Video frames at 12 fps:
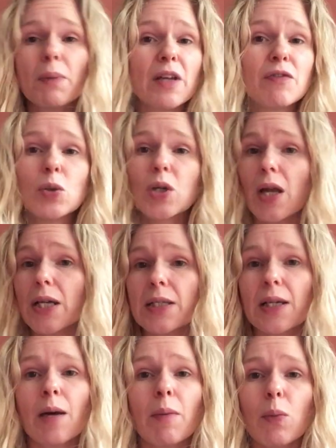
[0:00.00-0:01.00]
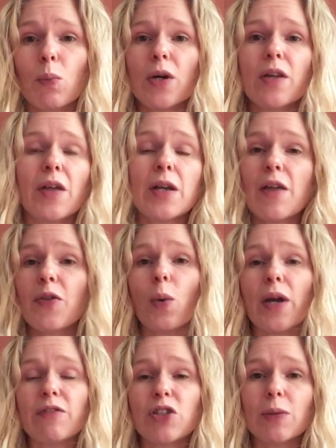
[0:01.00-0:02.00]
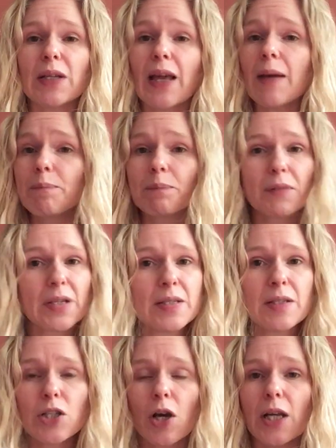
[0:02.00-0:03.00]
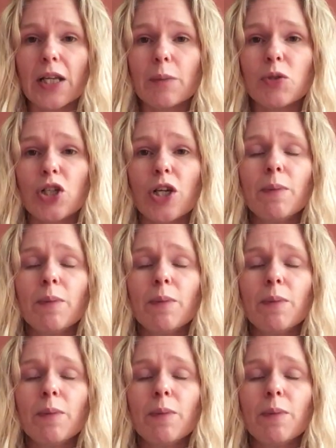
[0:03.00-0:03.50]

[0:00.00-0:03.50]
but if you'd like to come up with another way of doing that, is entirely up to you.